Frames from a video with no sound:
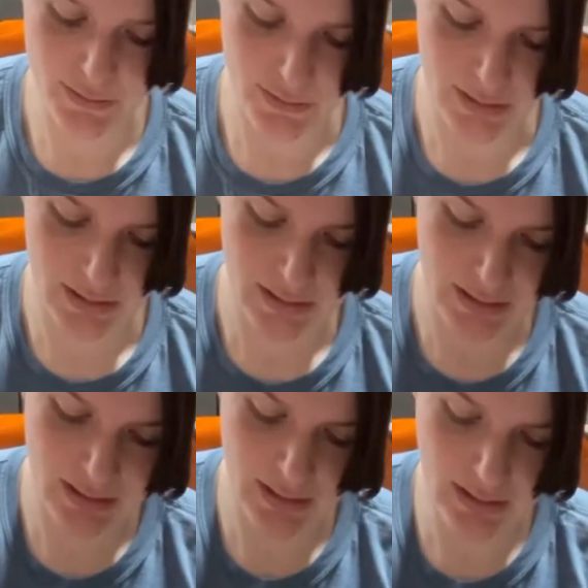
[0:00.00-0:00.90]
or
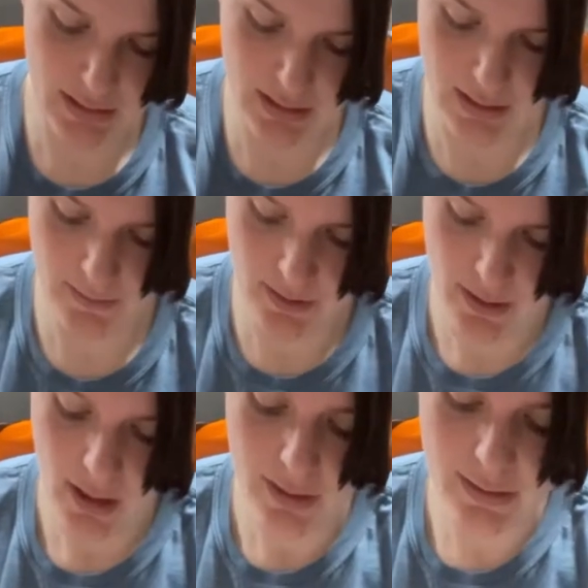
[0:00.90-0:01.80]
anything.
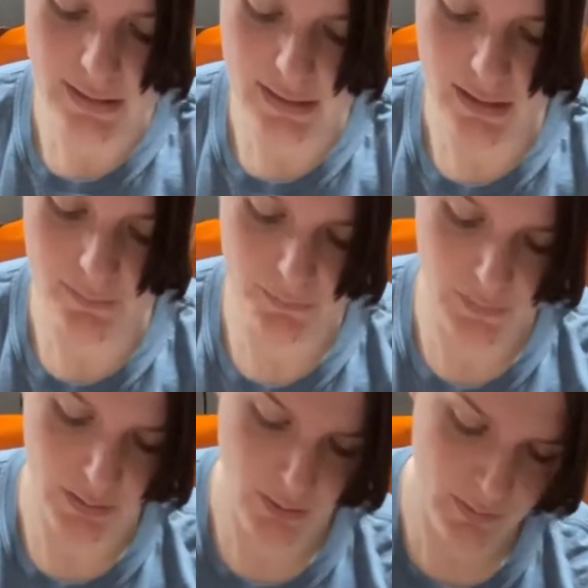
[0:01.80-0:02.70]
And like I said, it,
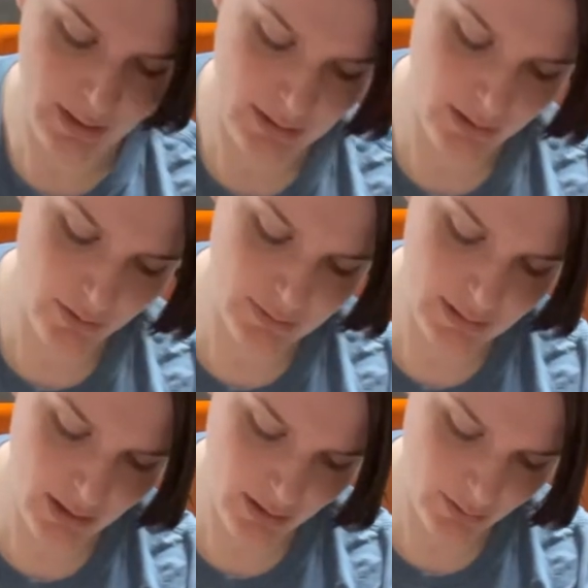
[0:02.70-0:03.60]
you know, adheres
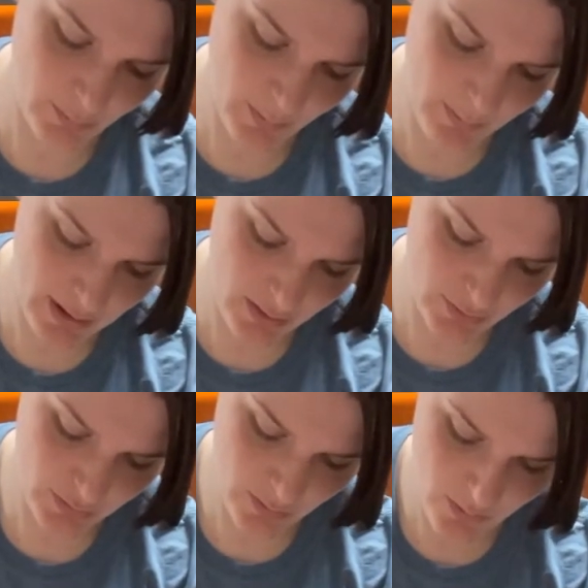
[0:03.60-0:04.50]
it a little bit better,
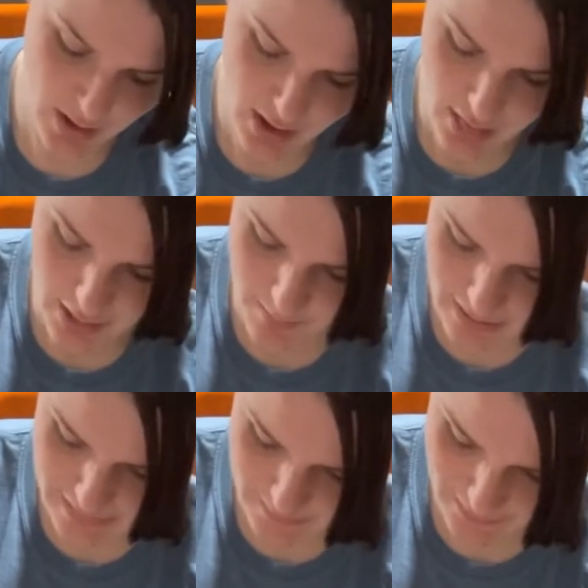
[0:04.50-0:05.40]
so that
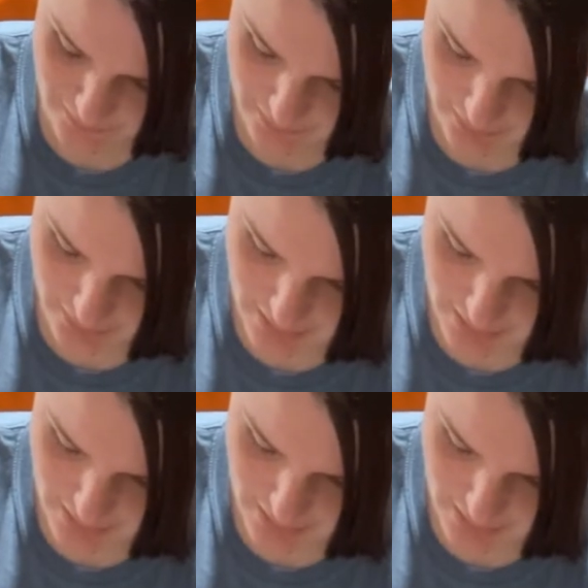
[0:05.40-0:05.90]
makes me feel